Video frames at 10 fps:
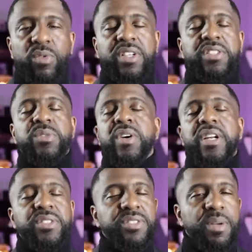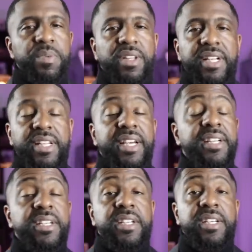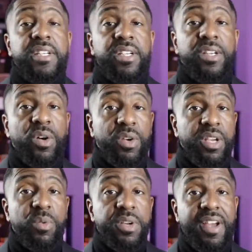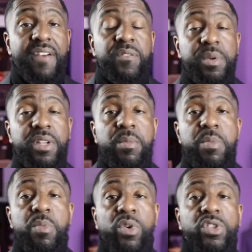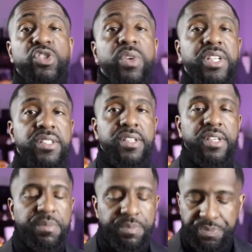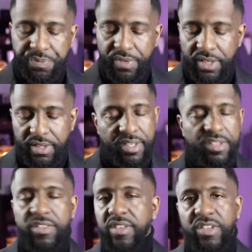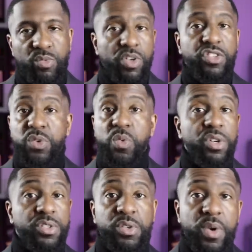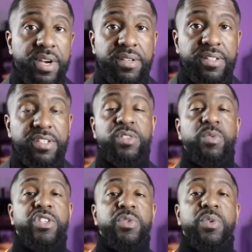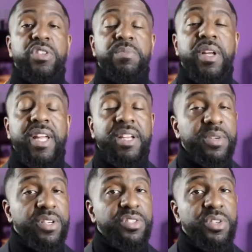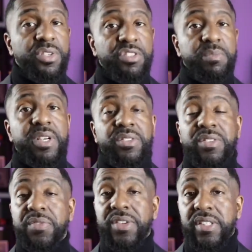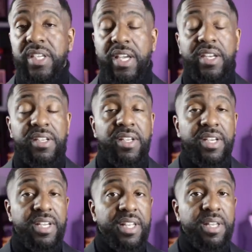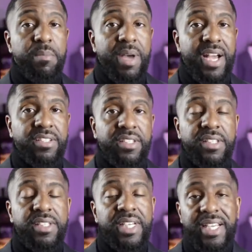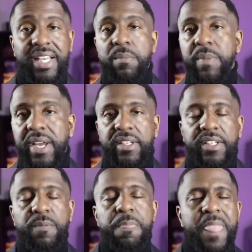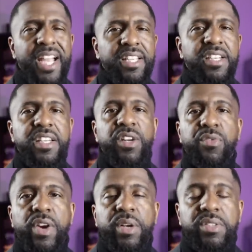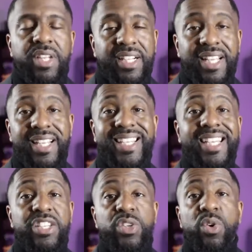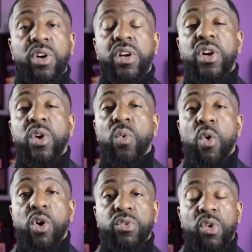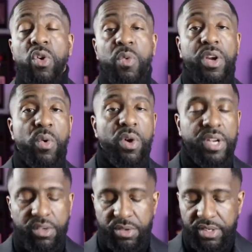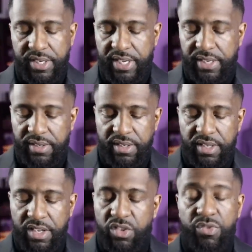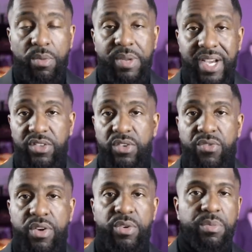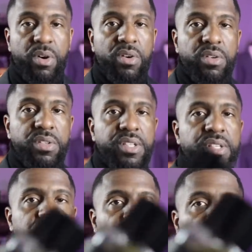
restaurant or something like that, you know, again, where you have to be a little bit more dressed up, this is what you want to wear. This is what you want to smell like because you're going to smell sophisticated and masculine and manly. And you need a fragrance like that in your wardrobe when going out on a date. And this is from the house of Frederic Malle, and this is